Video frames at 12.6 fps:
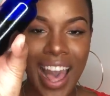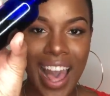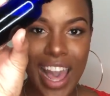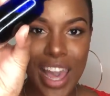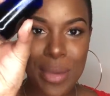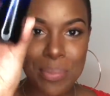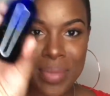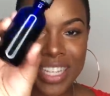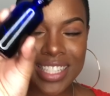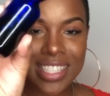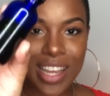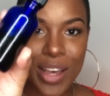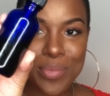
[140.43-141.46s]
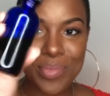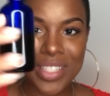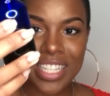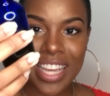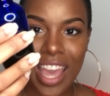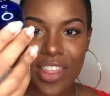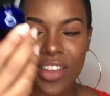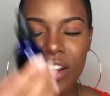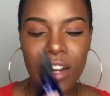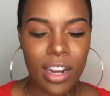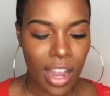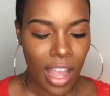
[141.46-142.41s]
I mixed up
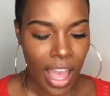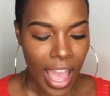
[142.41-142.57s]
together